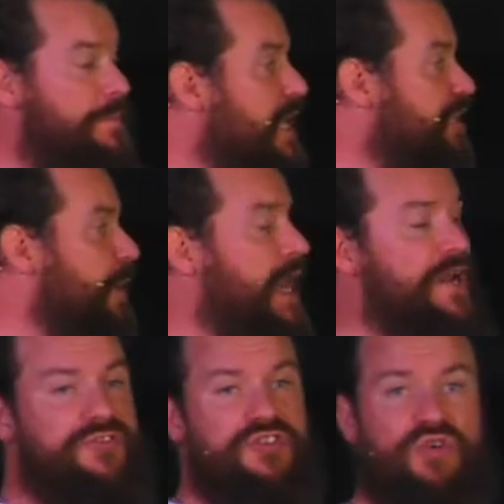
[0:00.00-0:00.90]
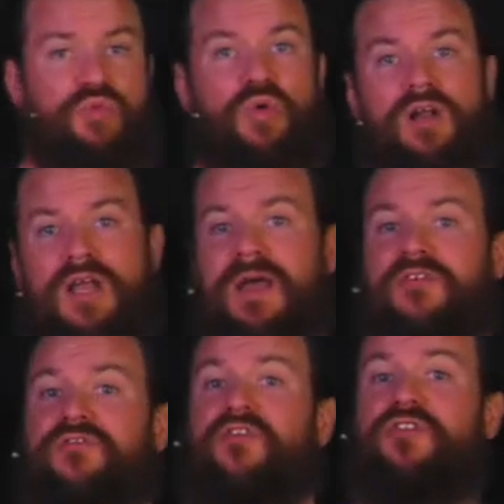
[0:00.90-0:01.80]
me explaining to you what it
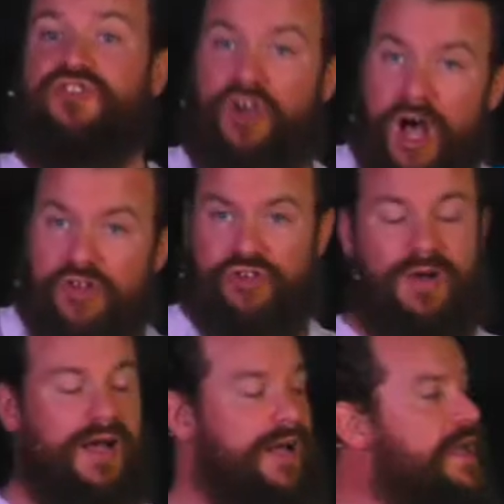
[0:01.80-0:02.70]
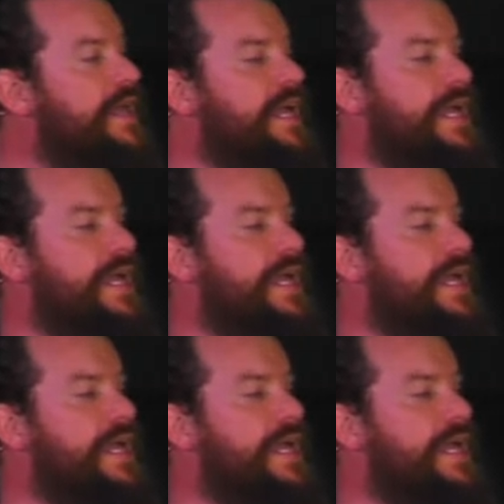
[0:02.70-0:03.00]
meant for Joshua,